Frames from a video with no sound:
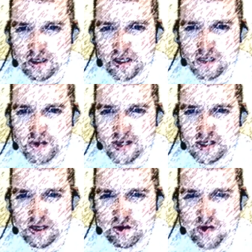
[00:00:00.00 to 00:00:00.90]
displays an
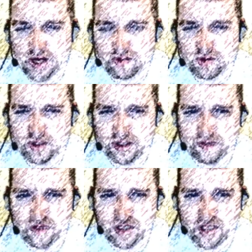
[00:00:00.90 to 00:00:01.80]
incredible
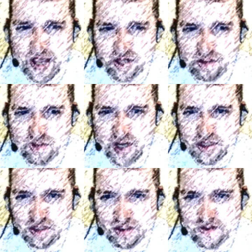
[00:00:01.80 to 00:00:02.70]
indifference to the actual
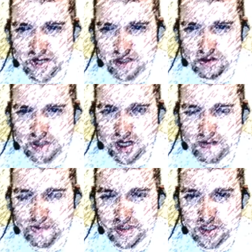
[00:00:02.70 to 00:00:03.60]
process of textual
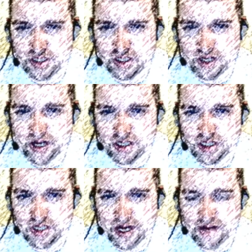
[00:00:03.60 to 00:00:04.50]
composition in
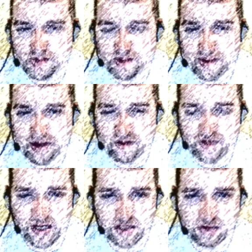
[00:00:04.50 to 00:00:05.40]
ancient times and matter of
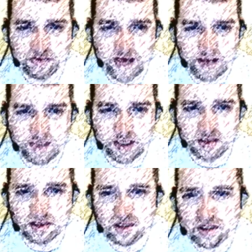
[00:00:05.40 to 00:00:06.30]
textual
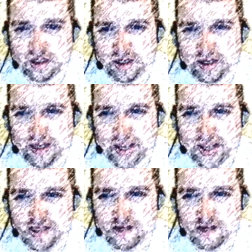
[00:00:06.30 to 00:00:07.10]
families. He has